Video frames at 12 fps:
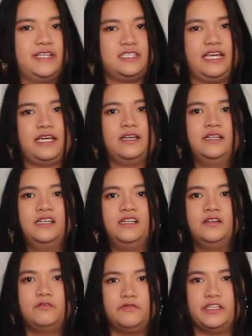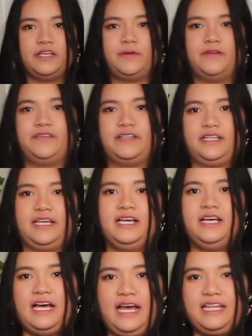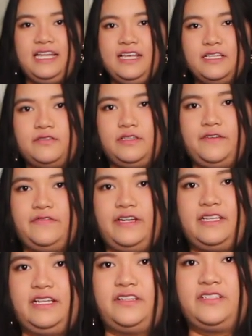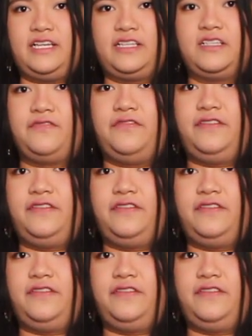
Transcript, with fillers: fits like really perfectly. I think it's really funny that there's like this